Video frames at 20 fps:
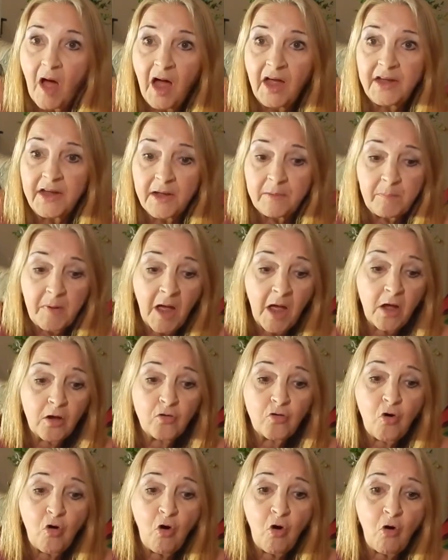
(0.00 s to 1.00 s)
I am
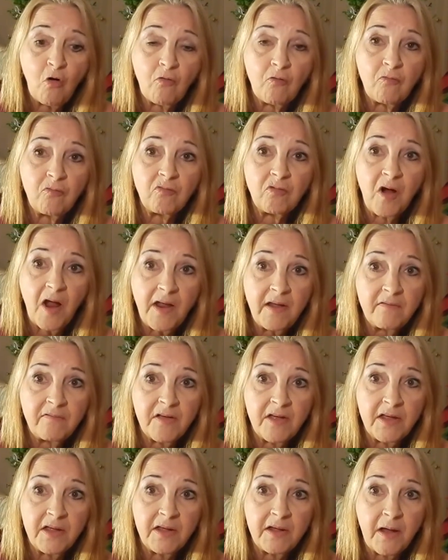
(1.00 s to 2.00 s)

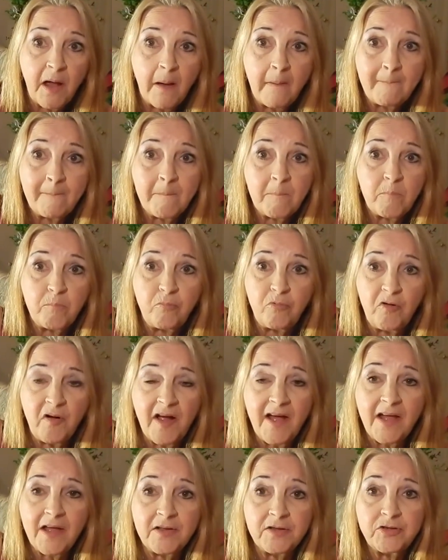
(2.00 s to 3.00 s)
craving
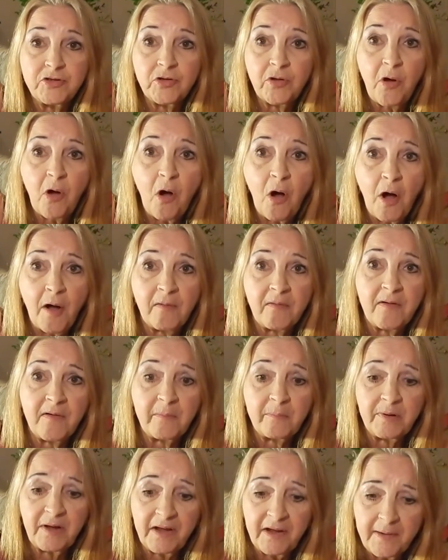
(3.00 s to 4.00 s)
breads
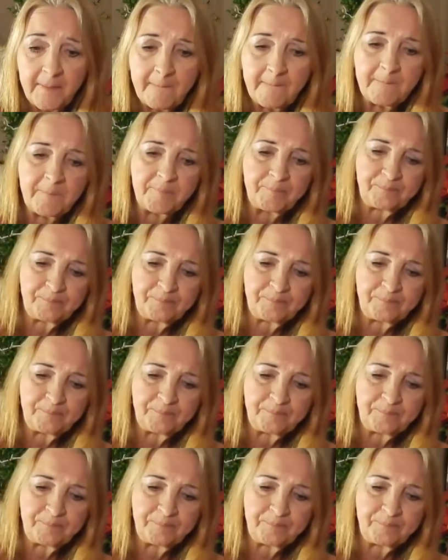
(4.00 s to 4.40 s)
horribly